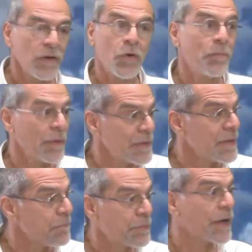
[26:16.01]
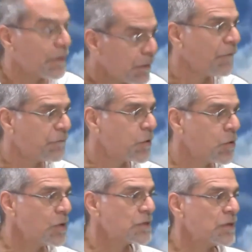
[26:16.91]
You know, bring up, of
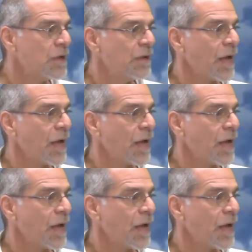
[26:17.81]
course,